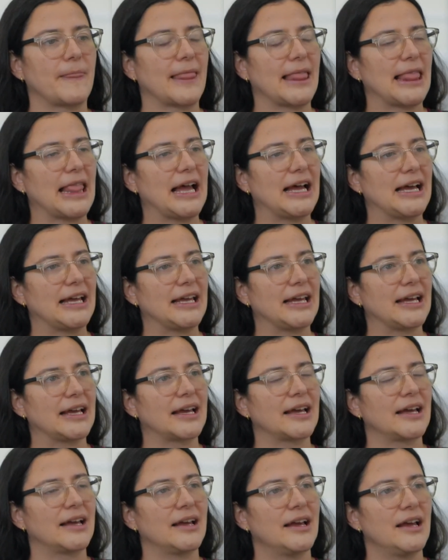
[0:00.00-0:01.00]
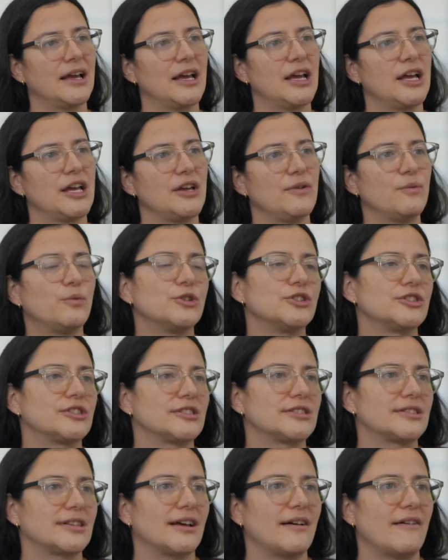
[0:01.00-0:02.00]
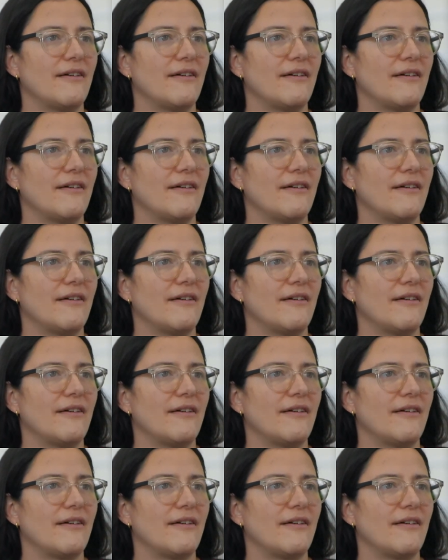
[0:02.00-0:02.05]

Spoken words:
like it was